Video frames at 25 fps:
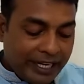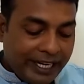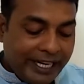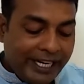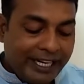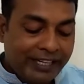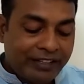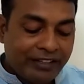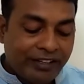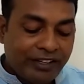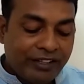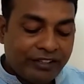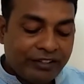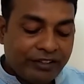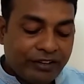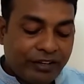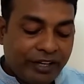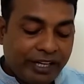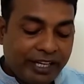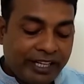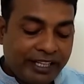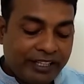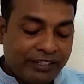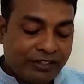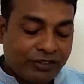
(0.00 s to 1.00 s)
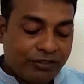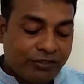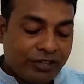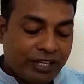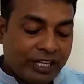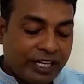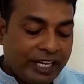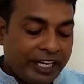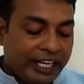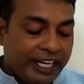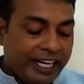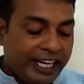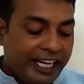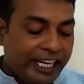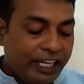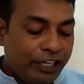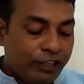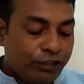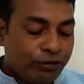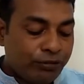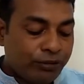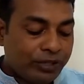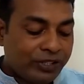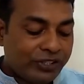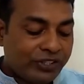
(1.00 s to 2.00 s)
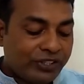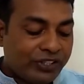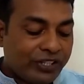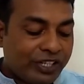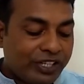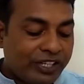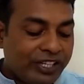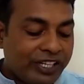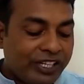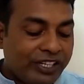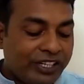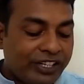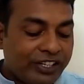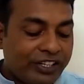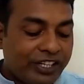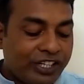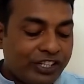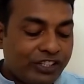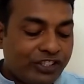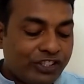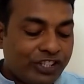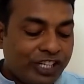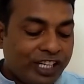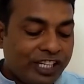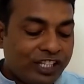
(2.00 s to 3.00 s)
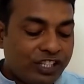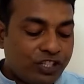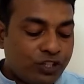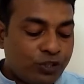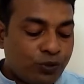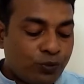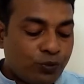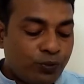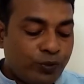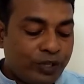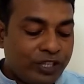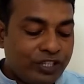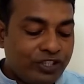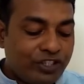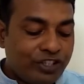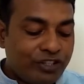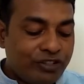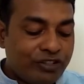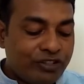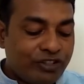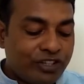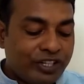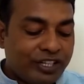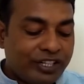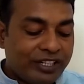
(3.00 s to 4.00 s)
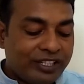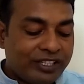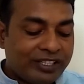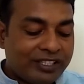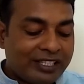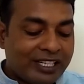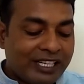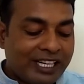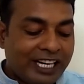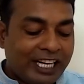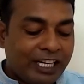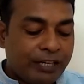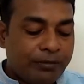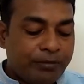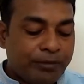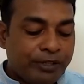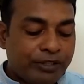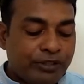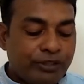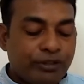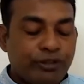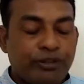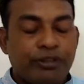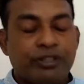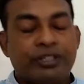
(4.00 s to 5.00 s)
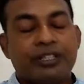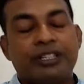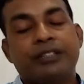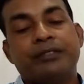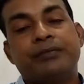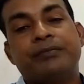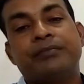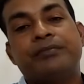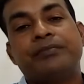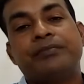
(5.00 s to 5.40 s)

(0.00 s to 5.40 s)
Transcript: It increased into a certain richness to which his years lent maturity.